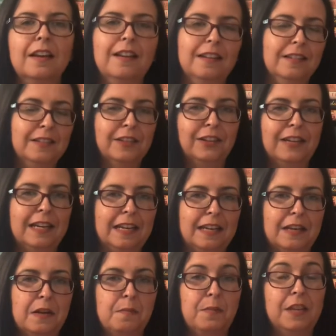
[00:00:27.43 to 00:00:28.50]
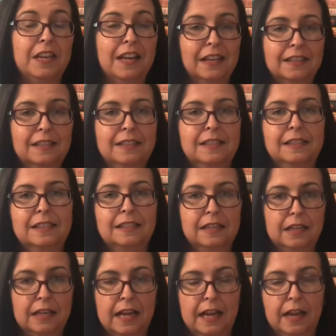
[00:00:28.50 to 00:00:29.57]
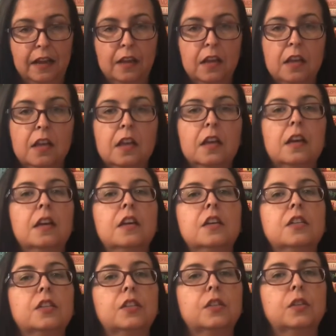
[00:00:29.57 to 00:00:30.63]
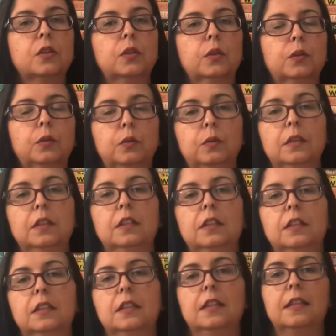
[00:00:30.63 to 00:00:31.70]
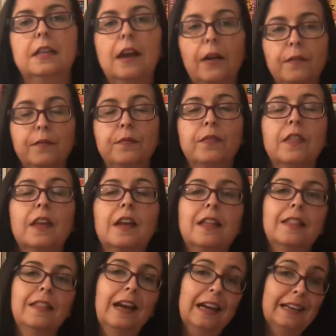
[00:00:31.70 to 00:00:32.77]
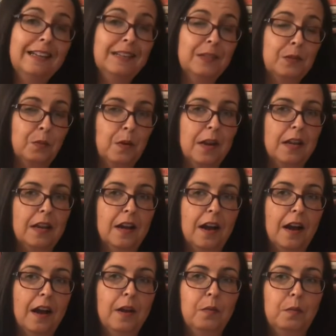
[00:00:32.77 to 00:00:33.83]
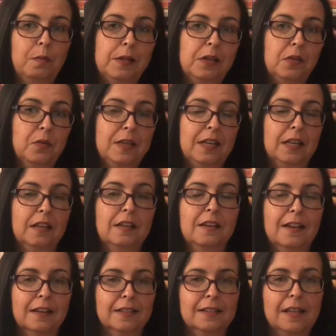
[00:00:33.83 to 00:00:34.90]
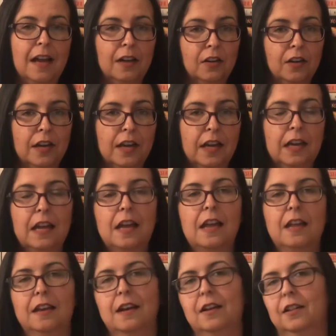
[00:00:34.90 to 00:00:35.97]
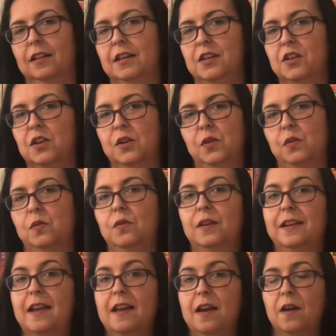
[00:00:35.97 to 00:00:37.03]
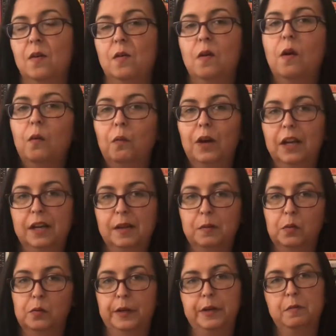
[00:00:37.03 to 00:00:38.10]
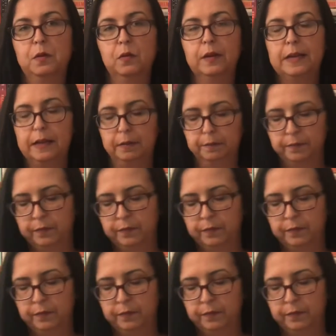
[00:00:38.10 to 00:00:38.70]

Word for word: until 8 a.m. the next Sunday. So yeah, that is what I will be doing next Saturday and I'll let you know now what I am going to be reading.